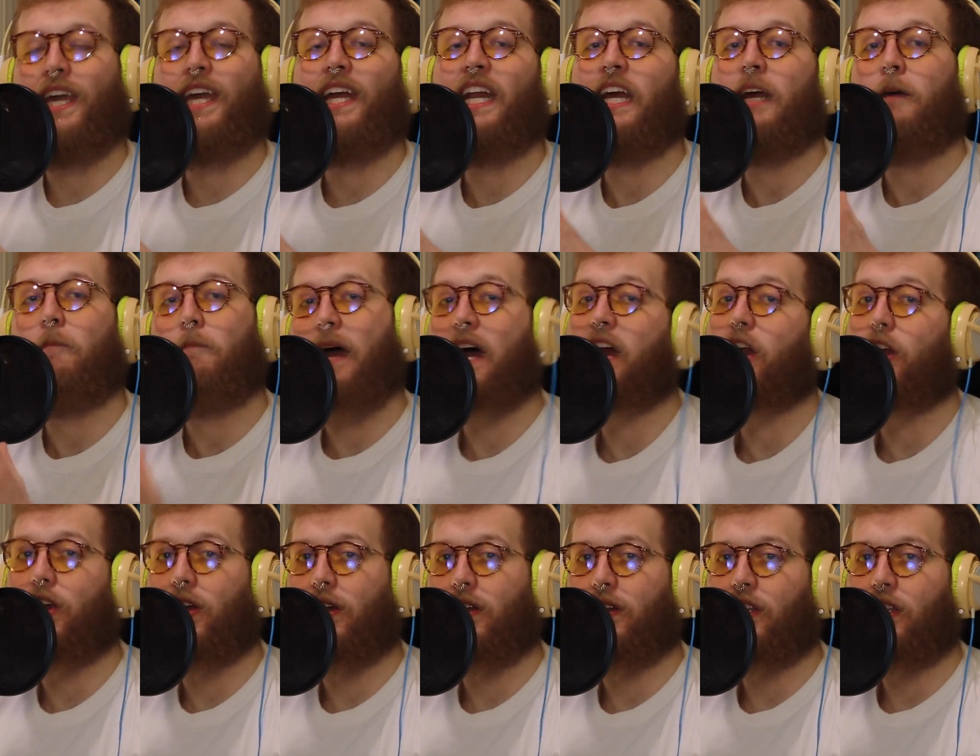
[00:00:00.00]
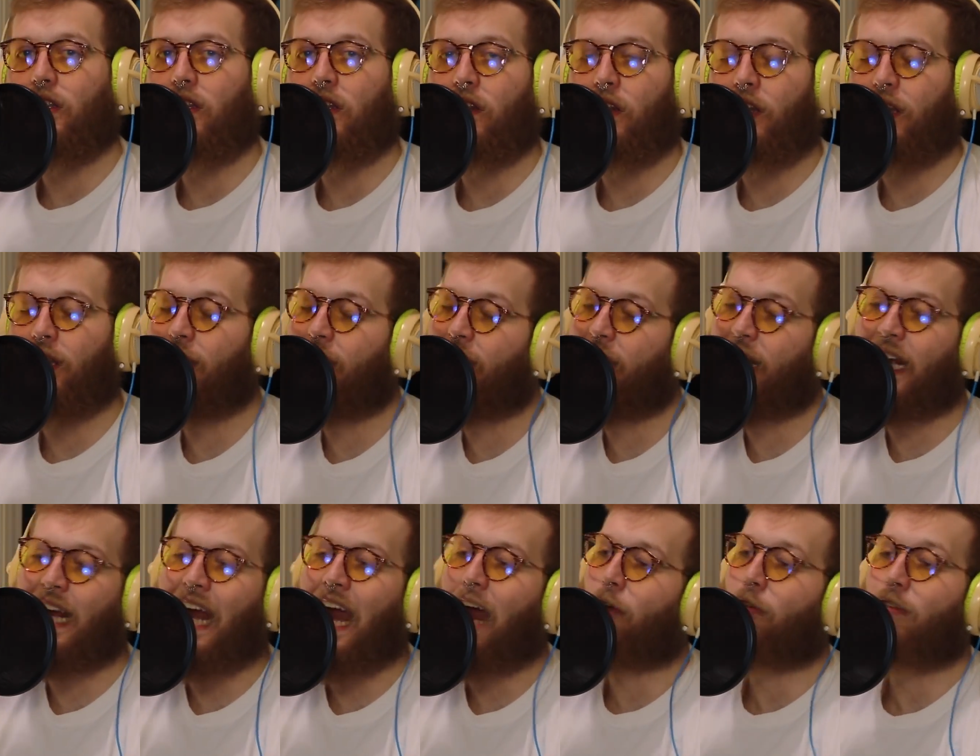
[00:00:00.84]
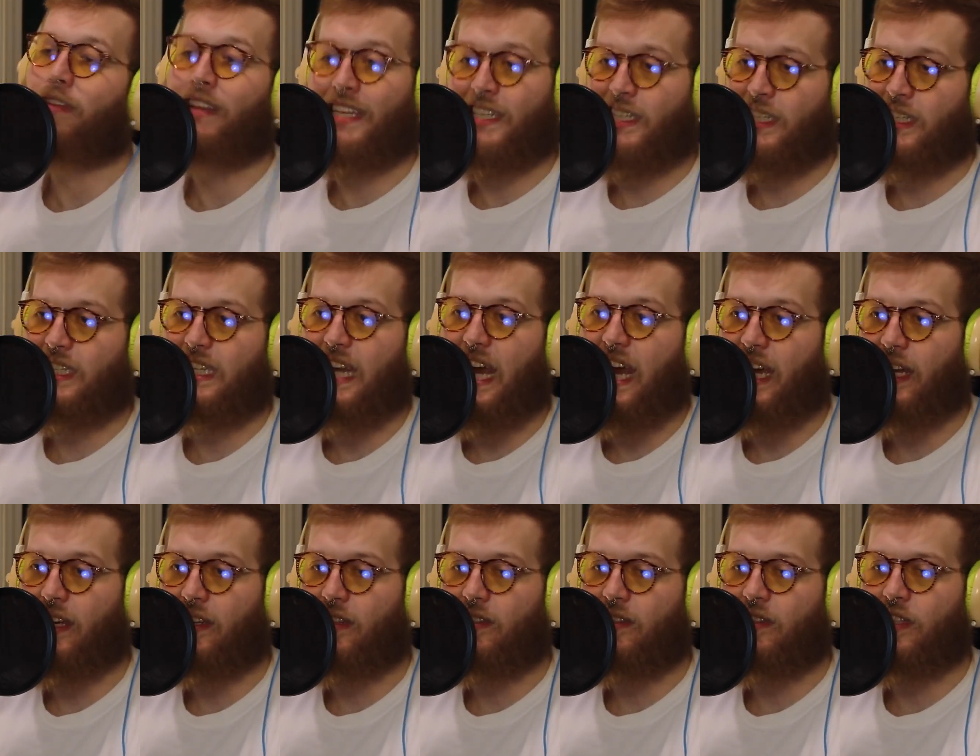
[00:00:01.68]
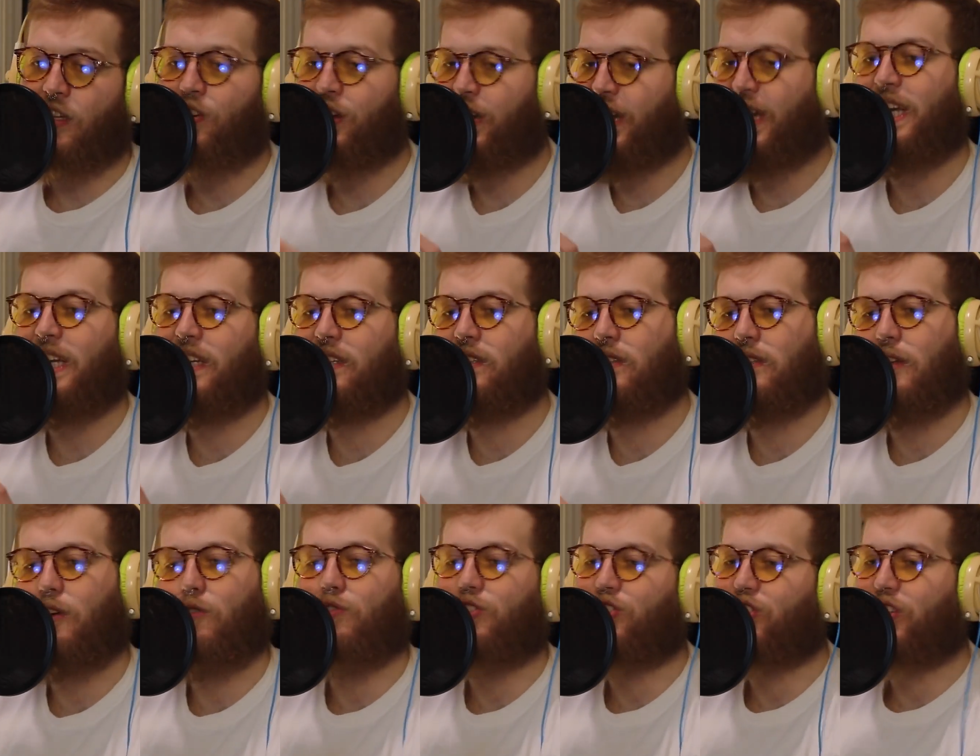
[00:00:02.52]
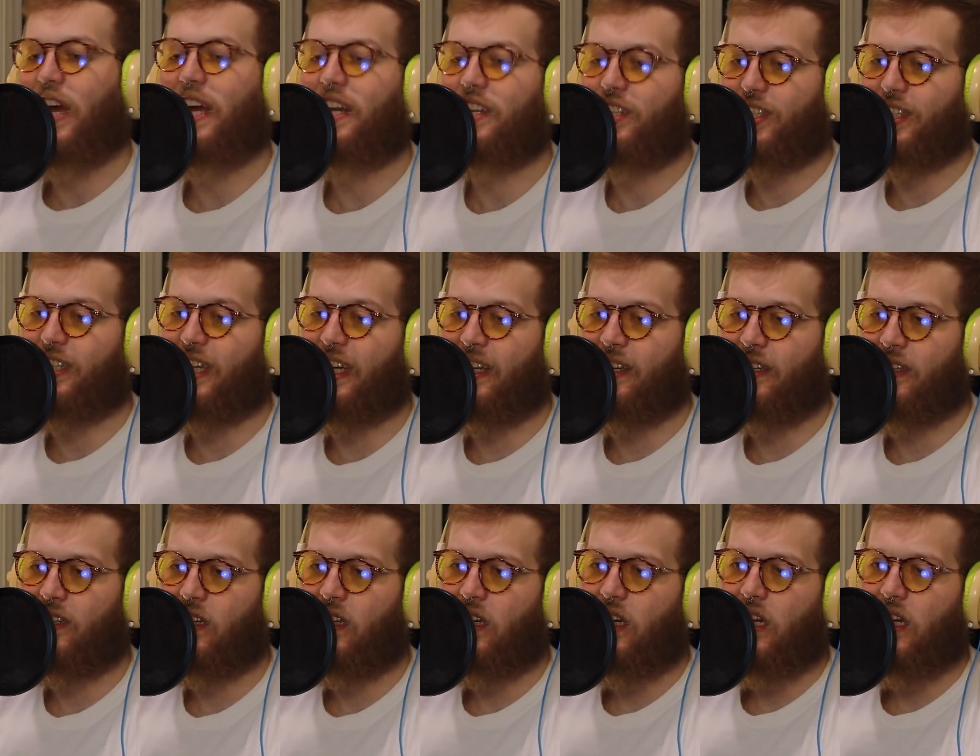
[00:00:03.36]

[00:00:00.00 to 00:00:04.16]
getting better, getting out of this state. There is no changing it.